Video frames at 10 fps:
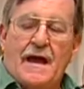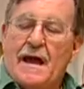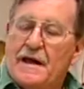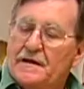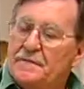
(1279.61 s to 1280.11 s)

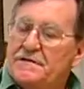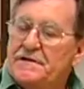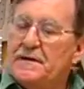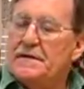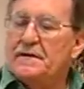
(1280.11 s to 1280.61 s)
and the
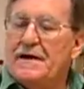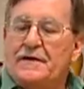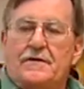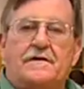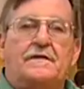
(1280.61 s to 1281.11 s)
material that
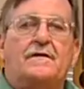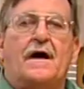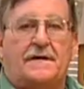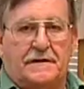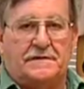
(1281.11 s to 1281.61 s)
your
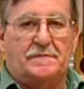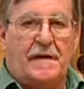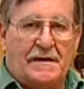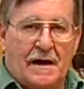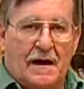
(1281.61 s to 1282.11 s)
nut is
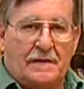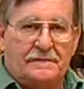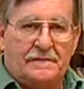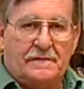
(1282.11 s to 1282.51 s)
made out of